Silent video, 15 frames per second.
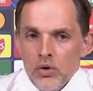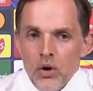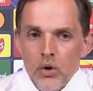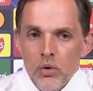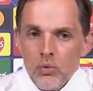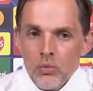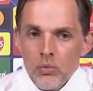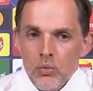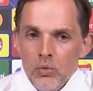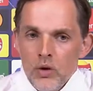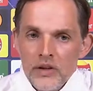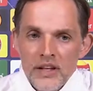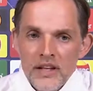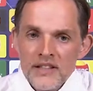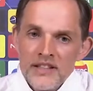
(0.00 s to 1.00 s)
know
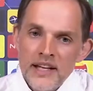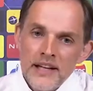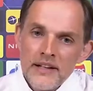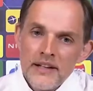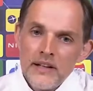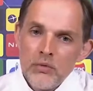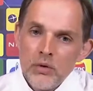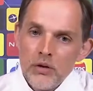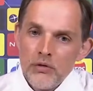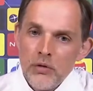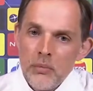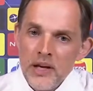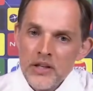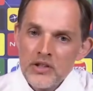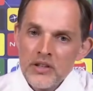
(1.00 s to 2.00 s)
what
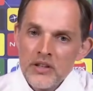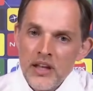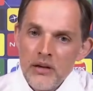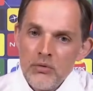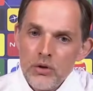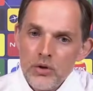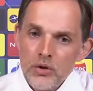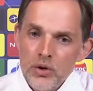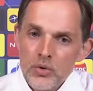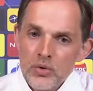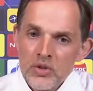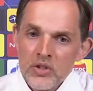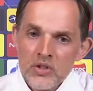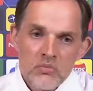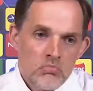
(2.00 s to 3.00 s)
formation they will
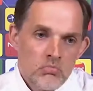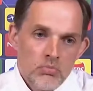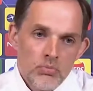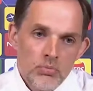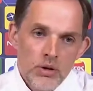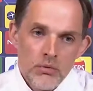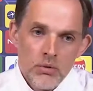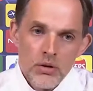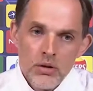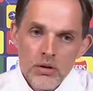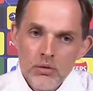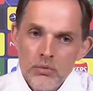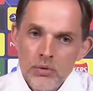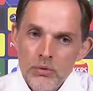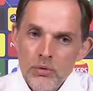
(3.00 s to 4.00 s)
use, we
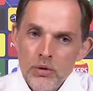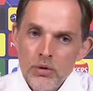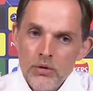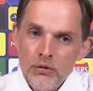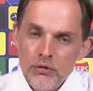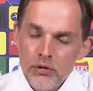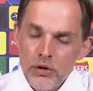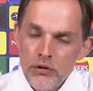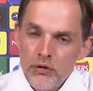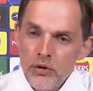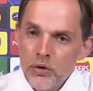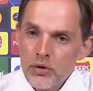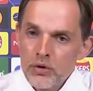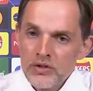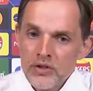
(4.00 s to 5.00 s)
will fully
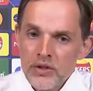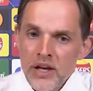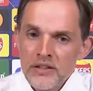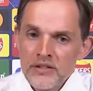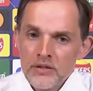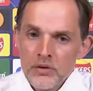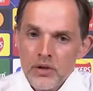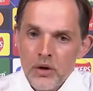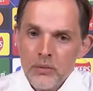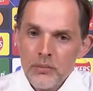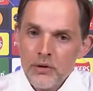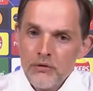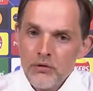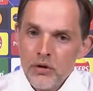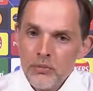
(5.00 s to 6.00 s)
focus on us, on our
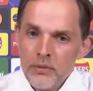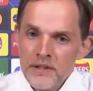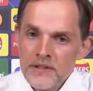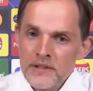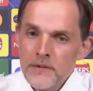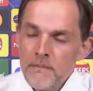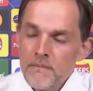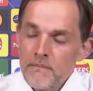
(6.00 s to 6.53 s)
performance.